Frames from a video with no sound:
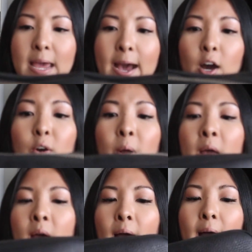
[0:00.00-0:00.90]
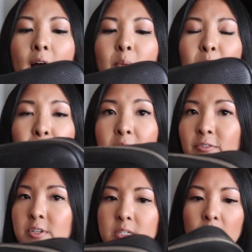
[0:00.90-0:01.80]
now, but when I
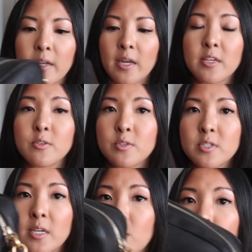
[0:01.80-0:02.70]
first got it, I used it